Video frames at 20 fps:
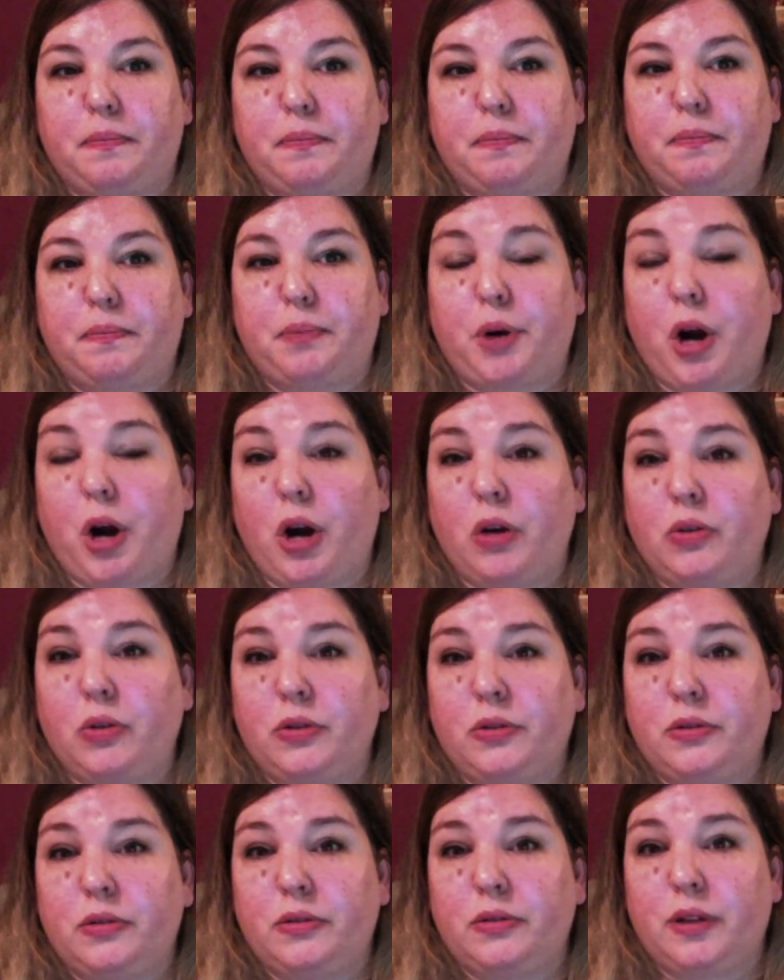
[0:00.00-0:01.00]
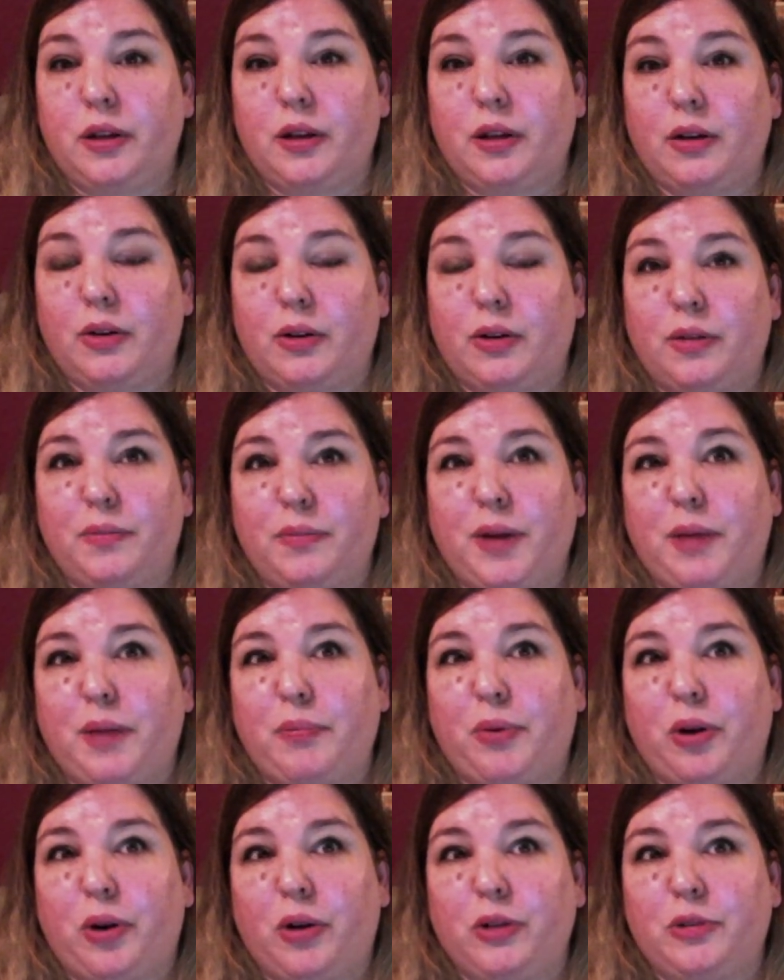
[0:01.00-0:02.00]
prose, or not
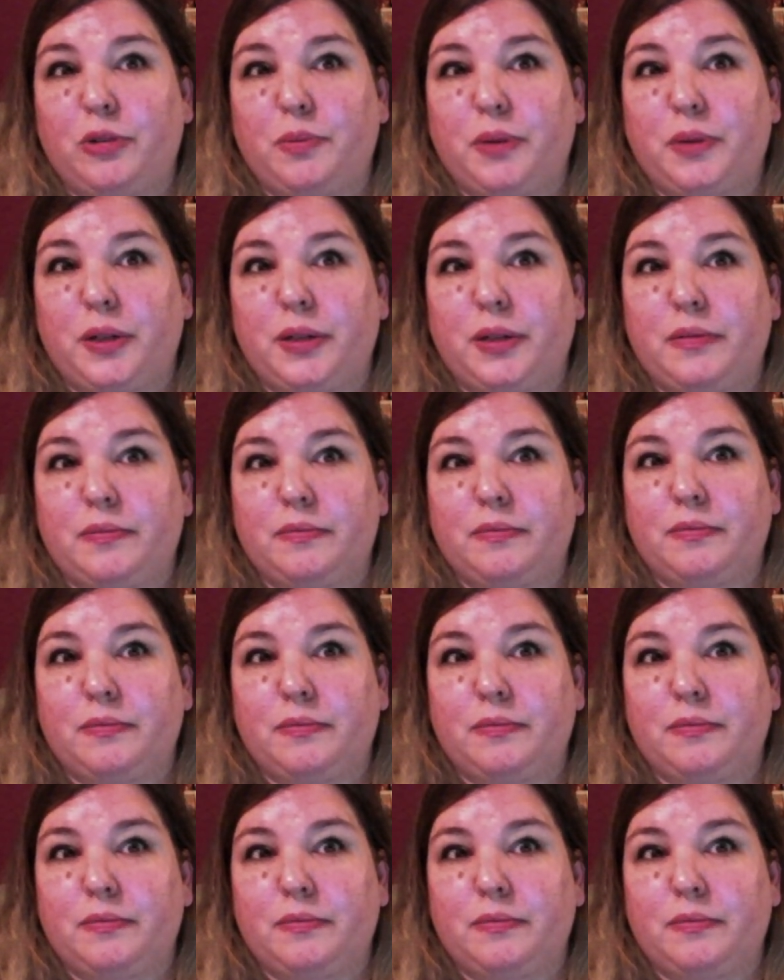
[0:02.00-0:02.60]
prose, but